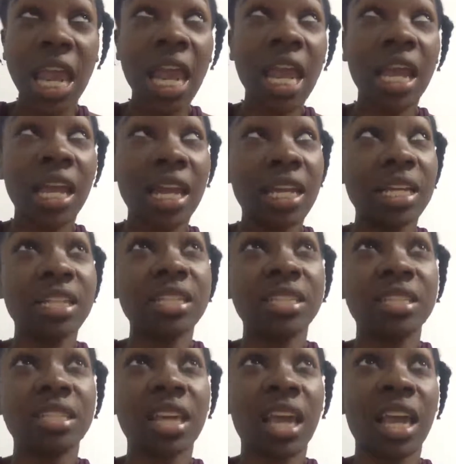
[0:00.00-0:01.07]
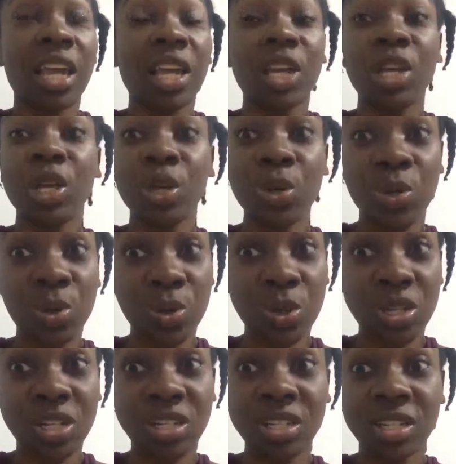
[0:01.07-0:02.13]
it is a
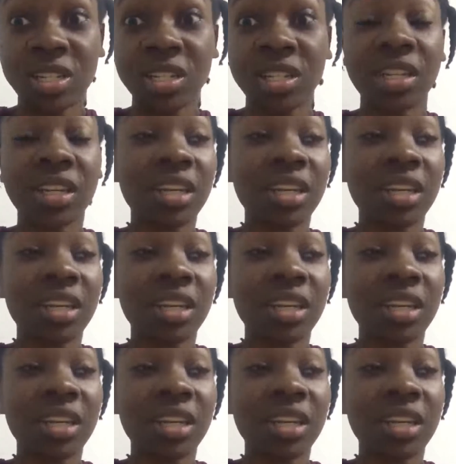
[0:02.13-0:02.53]
huge